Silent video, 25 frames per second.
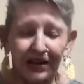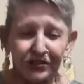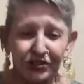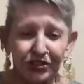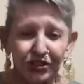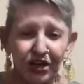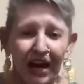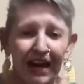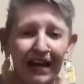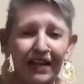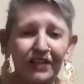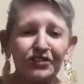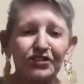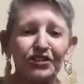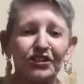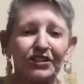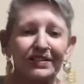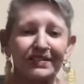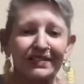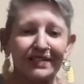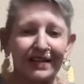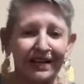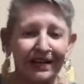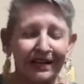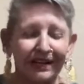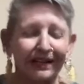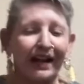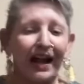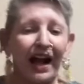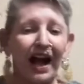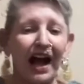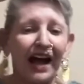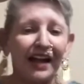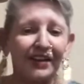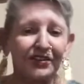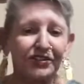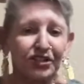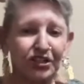changes in
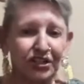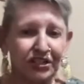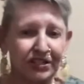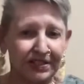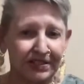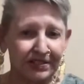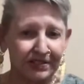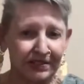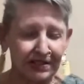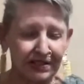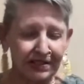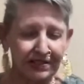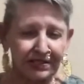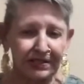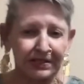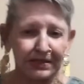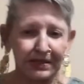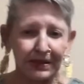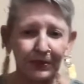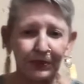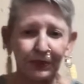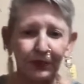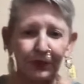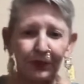consciousness